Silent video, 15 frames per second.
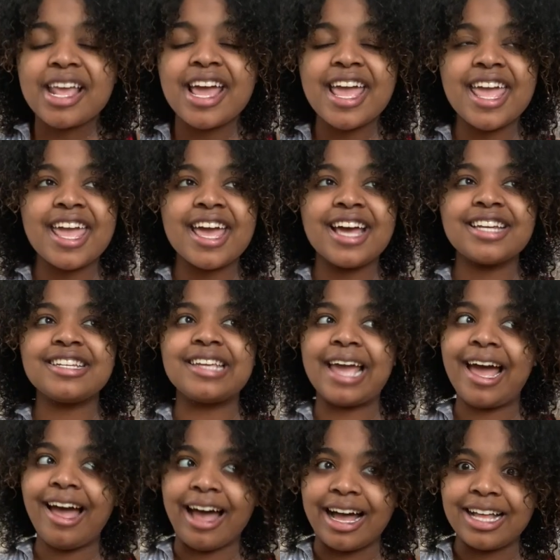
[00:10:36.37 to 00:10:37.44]
And
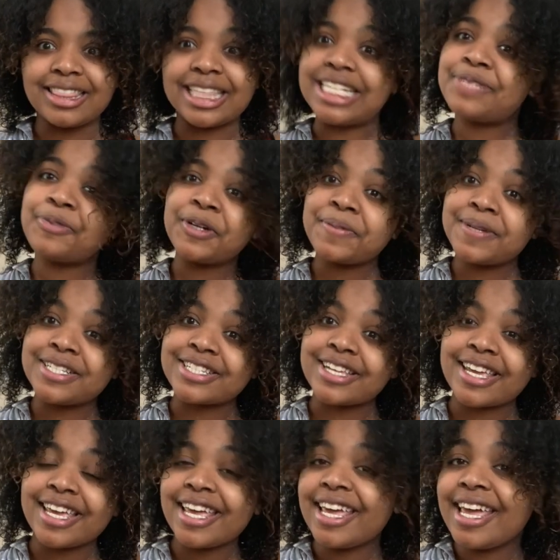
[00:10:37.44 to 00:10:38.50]
yeah, that's pretty much
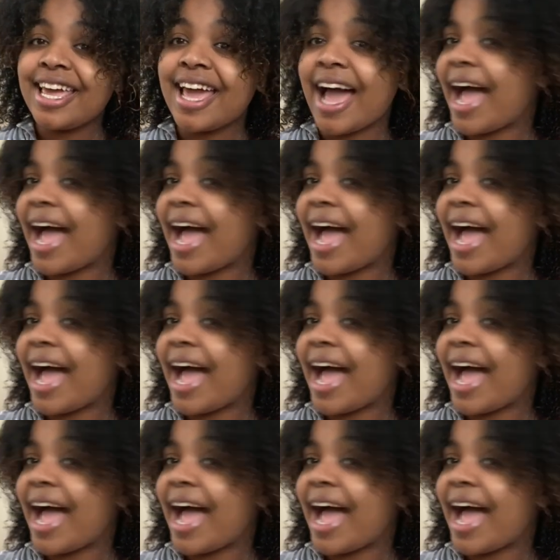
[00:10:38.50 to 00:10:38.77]
it.